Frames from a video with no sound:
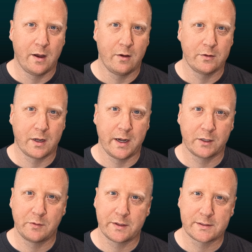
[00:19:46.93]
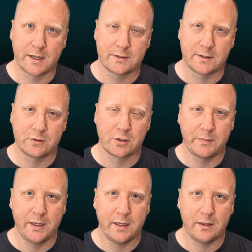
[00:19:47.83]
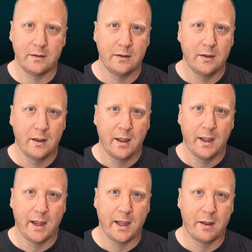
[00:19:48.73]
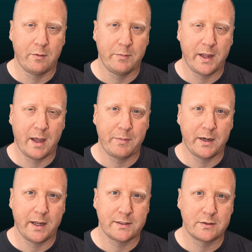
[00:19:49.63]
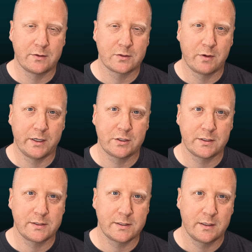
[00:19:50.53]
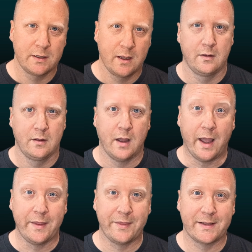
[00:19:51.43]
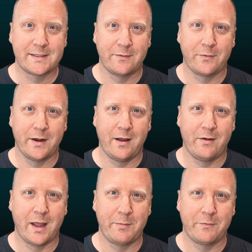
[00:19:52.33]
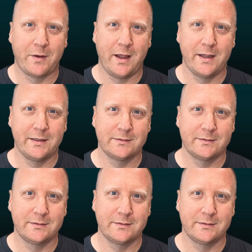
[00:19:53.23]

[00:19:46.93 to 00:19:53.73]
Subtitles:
Connect with us on social media, and we'd be happy to answer those questions. I think that's it for now. Happy flying!